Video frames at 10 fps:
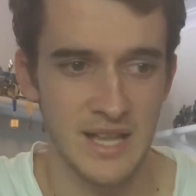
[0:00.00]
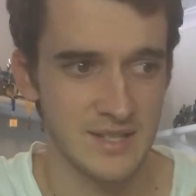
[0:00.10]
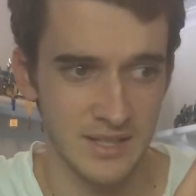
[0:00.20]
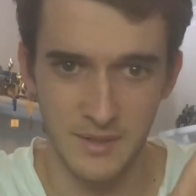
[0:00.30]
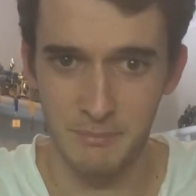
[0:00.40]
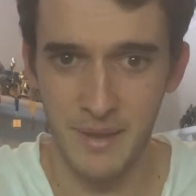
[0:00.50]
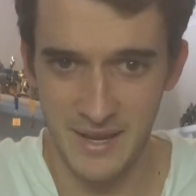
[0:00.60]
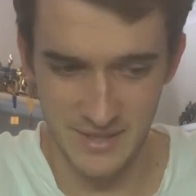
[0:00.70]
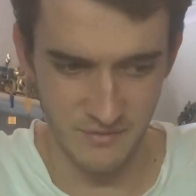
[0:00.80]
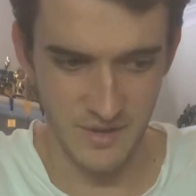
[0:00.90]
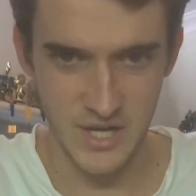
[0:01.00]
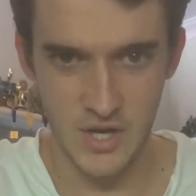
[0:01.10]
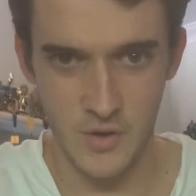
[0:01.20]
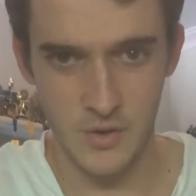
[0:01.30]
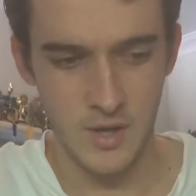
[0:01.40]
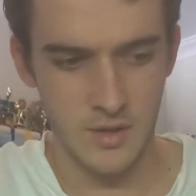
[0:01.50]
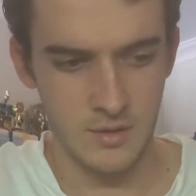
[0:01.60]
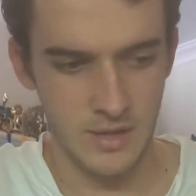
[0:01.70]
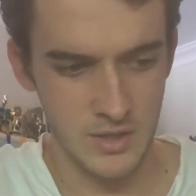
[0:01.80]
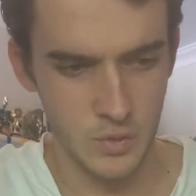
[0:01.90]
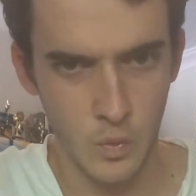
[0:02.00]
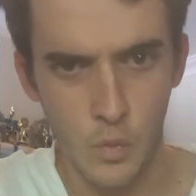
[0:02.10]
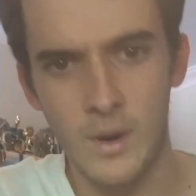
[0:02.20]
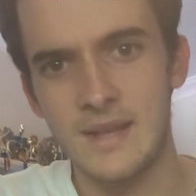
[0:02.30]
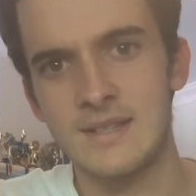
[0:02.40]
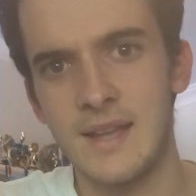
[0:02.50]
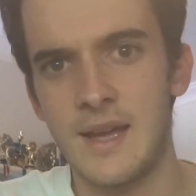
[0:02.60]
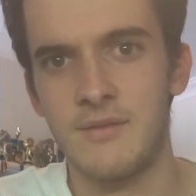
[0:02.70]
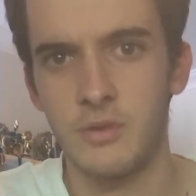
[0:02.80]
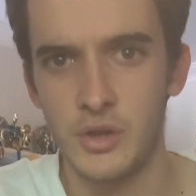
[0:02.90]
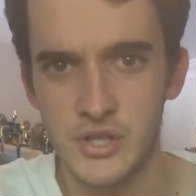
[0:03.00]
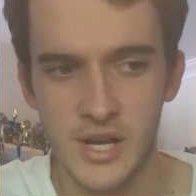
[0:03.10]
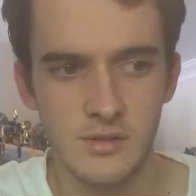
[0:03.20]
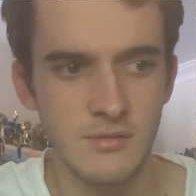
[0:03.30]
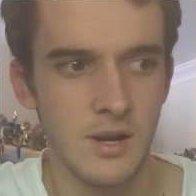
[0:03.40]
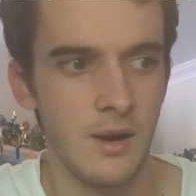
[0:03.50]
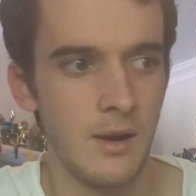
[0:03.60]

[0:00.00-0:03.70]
That's like the base video that's always there for the channel.